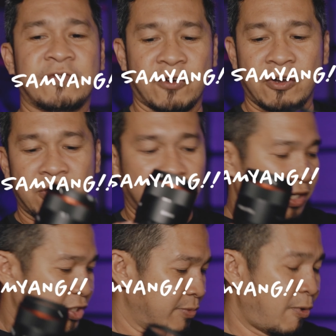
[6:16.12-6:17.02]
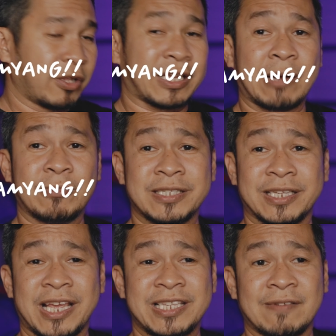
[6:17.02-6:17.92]
for small cameras
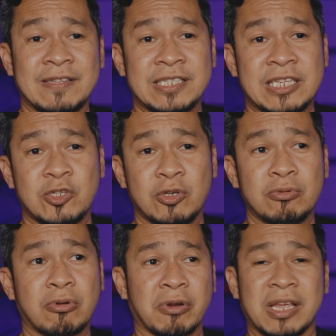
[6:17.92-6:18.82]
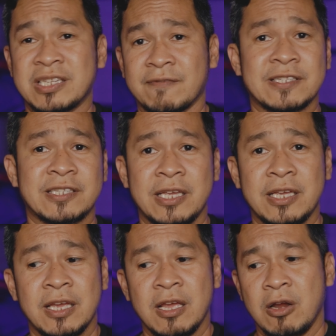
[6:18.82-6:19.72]
like the A7C II or the
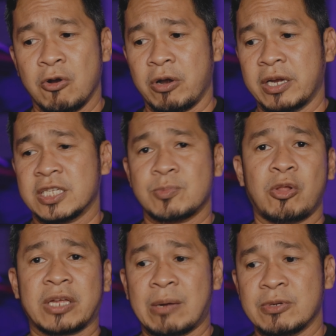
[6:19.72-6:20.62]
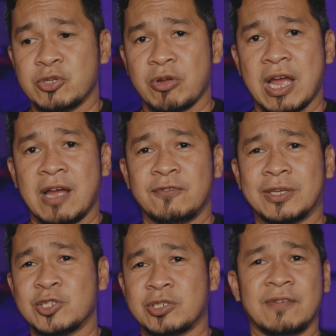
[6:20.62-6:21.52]
A7C or any small camera that you have. You
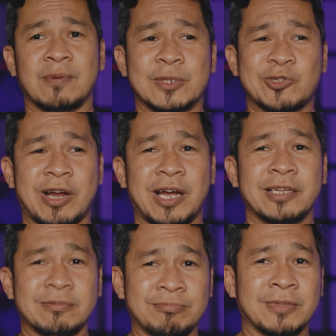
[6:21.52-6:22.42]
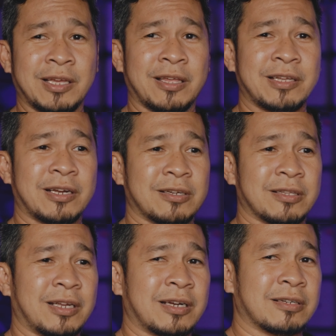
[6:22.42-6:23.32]
can give them a try. They're
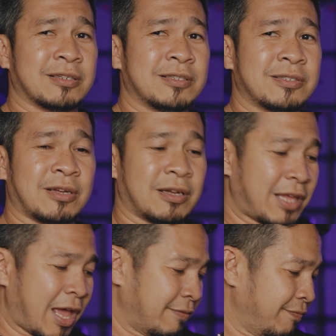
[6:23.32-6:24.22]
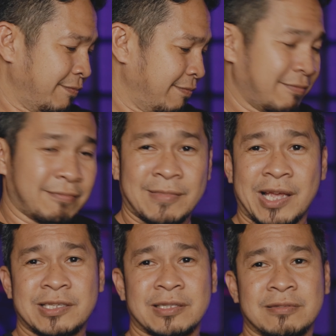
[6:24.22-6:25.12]
good. So yeah,
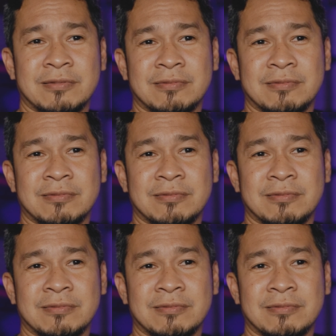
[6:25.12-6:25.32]
that's it.